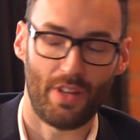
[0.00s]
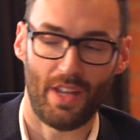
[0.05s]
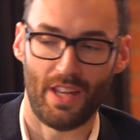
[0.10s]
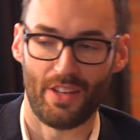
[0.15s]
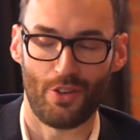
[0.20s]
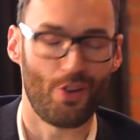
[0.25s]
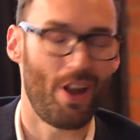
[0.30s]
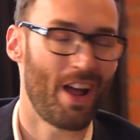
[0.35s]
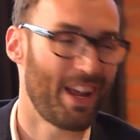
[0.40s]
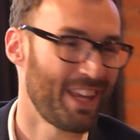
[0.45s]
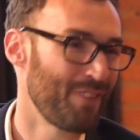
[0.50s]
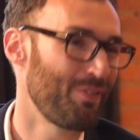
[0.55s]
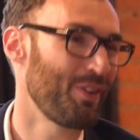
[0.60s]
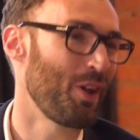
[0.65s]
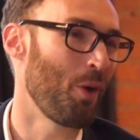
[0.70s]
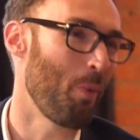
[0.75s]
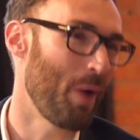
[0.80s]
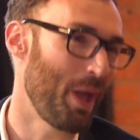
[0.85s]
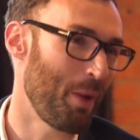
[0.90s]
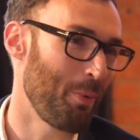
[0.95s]
And you're not giving
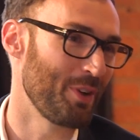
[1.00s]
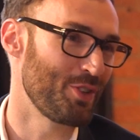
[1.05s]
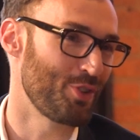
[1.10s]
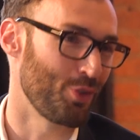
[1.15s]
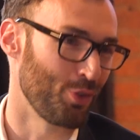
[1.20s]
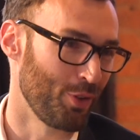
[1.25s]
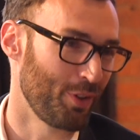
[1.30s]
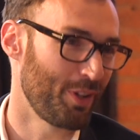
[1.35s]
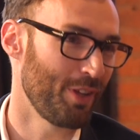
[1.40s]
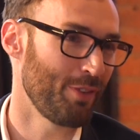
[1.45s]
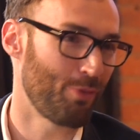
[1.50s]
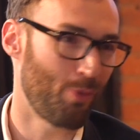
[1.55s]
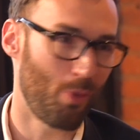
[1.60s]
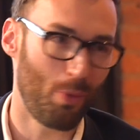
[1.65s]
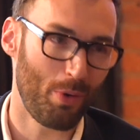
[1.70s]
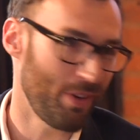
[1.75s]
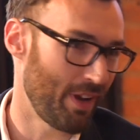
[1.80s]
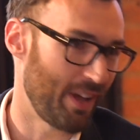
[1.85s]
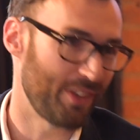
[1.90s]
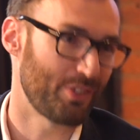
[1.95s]
away what you're looking
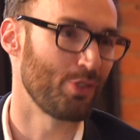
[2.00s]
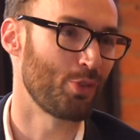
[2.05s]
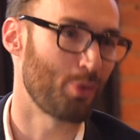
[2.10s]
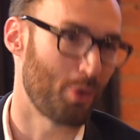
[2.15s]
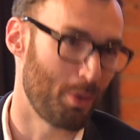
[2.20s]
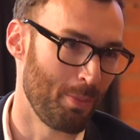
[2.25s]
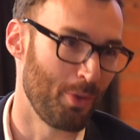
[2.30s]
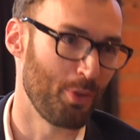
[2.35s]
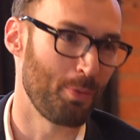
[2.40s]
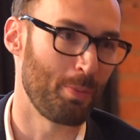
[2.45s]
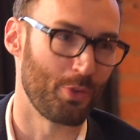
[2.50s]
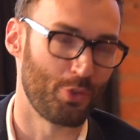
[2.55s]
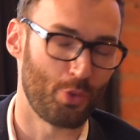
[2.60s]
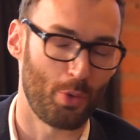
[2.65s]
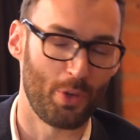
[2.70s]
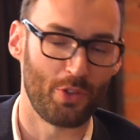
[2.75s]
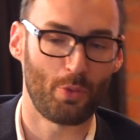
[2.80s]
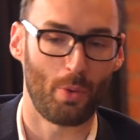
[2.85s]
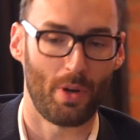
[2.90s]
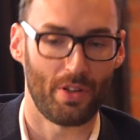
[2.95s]
for. You're asking sort of multiple
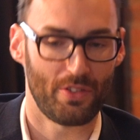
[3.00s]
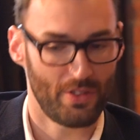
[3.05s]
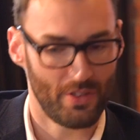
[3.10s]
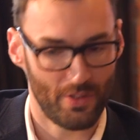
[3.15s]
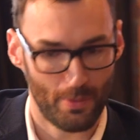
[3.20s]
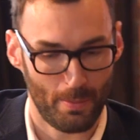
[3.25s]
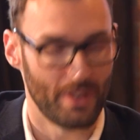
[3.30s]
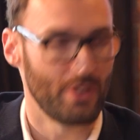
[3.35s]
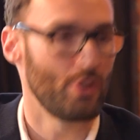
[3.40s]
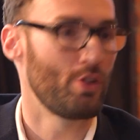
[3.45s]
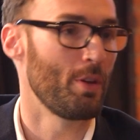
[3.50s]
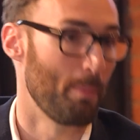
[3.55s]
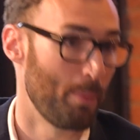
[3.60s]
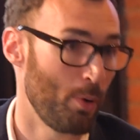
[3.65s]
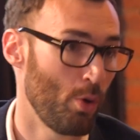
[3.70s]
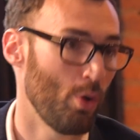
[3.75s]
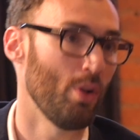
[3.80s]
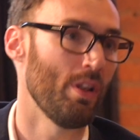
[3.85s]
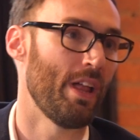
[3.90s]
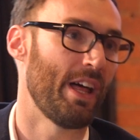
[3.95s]
choice questions, but you can
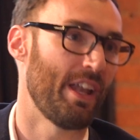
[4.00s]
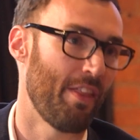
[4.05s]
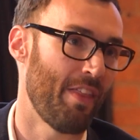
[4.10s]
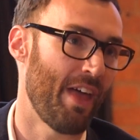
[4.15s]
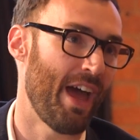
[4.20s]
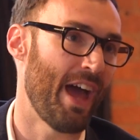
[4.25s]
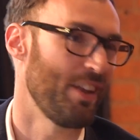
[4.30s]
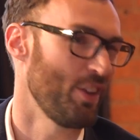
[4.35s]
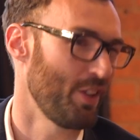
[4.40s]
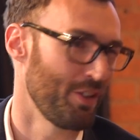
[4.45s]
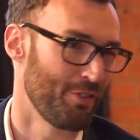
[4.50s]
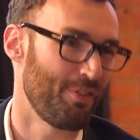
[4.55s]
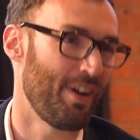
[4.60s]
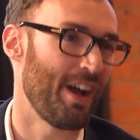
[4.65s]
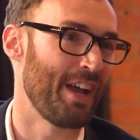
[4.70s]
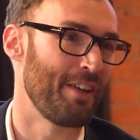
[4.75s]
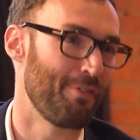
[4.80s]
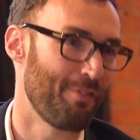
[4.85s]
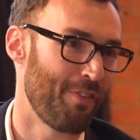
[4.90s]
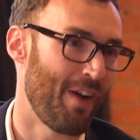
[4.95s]
pull out of that, you can
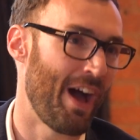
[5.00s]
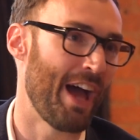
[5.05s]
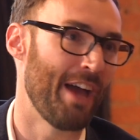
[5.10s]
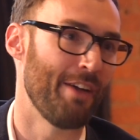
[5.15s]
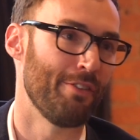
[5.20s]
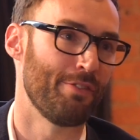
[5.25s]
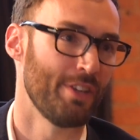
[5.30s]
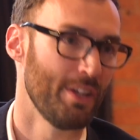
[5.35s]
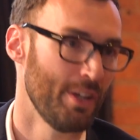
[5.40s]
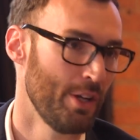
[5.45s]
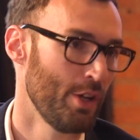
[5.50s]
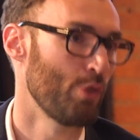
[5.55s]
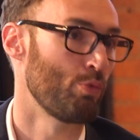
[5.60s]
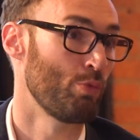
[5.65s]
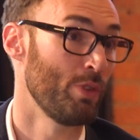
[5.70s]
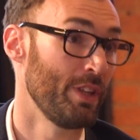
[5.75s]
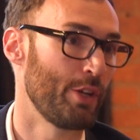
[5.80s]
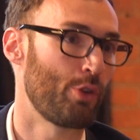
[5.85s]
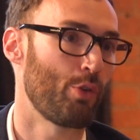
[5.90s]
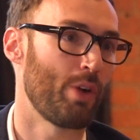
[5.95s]
find 5
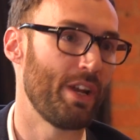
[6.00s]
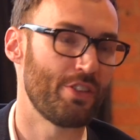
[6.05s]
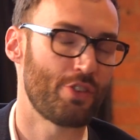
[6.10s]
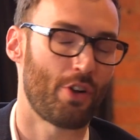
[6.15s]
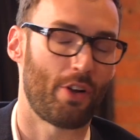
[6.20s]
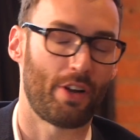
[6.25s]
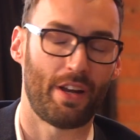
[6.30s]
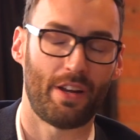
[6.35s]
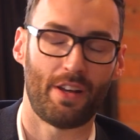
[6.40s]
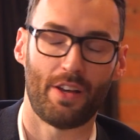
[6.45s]
really great target